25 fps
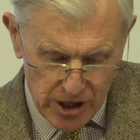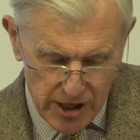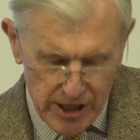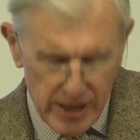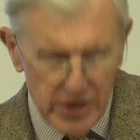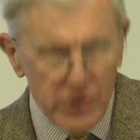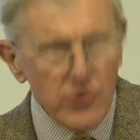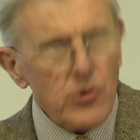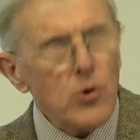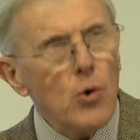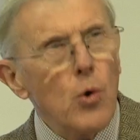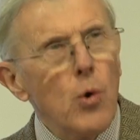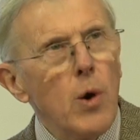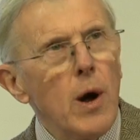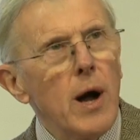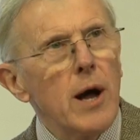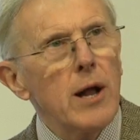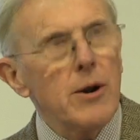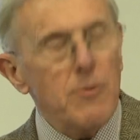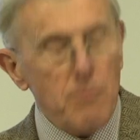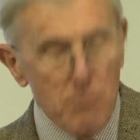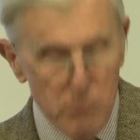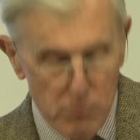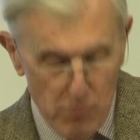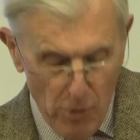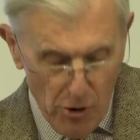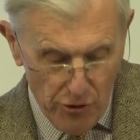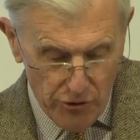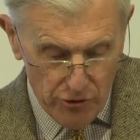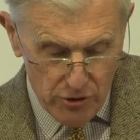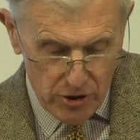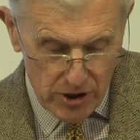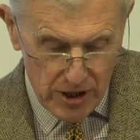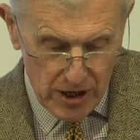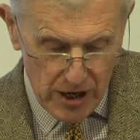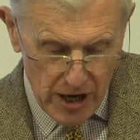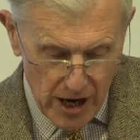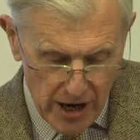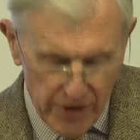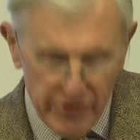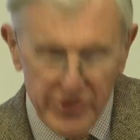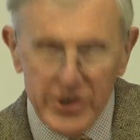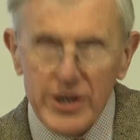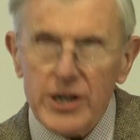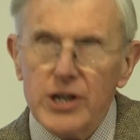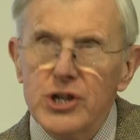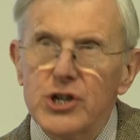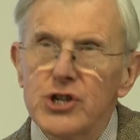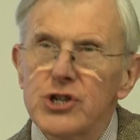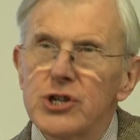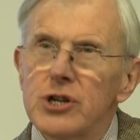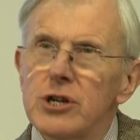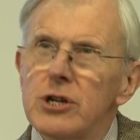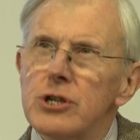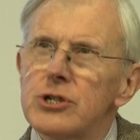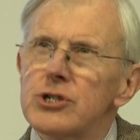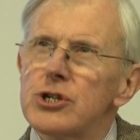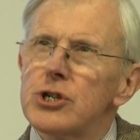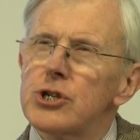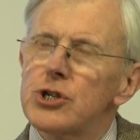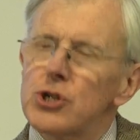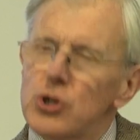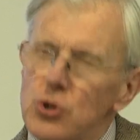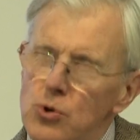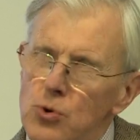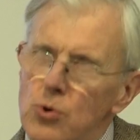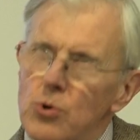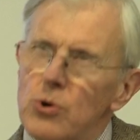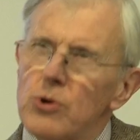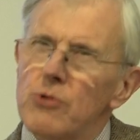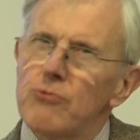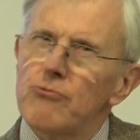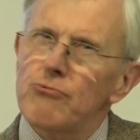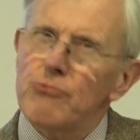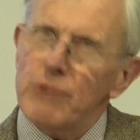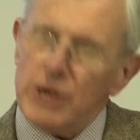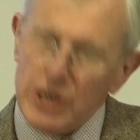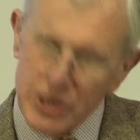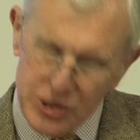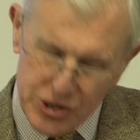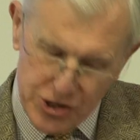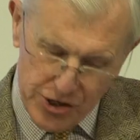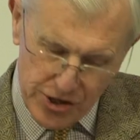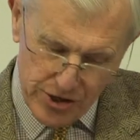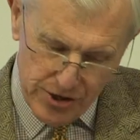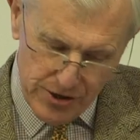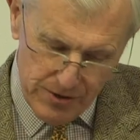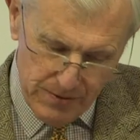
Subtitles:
it required moral courage to talk risk.